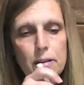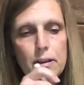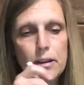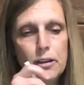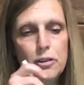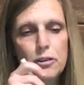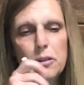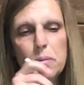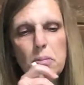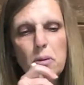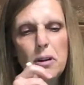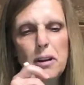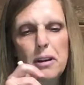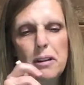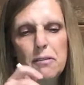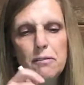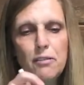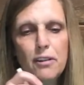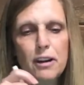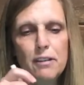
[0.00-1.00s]
You can put it
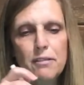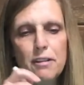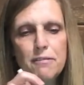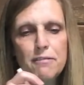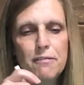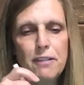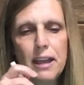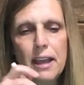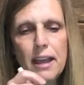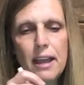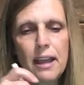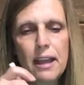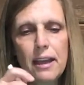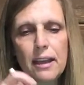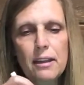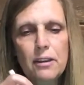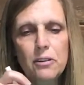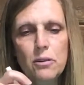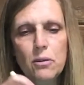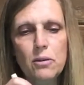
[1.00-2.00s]
in front of a
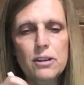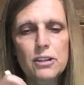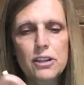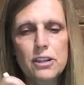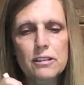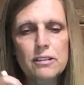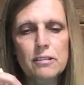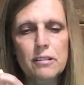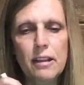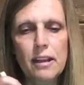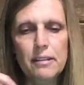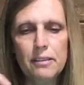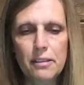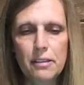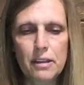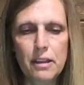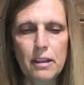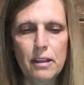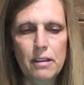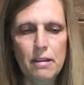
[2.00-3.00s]
fan or just let
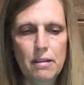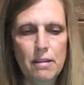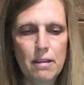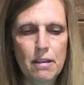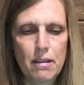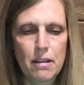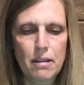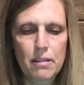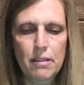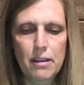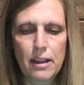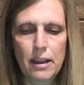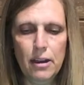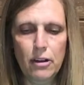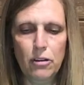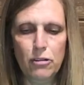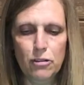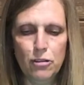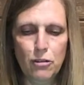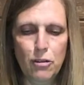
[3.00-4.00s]
the
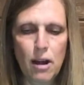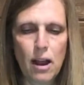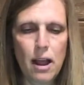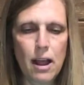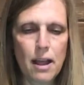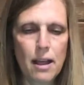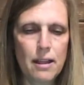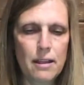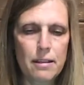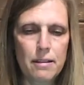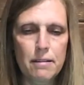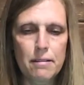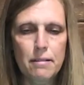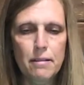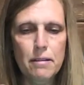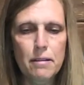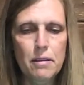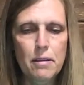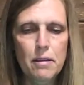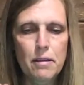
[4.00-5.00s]
air dry
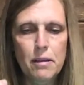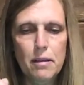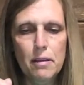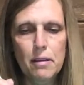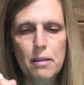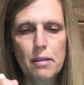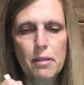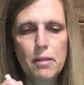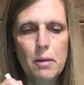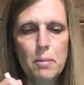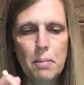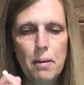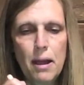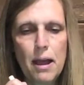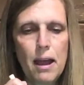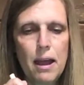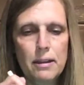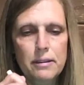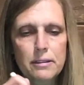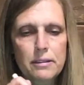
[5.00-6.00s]
the
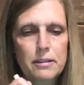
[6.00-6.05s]
pot.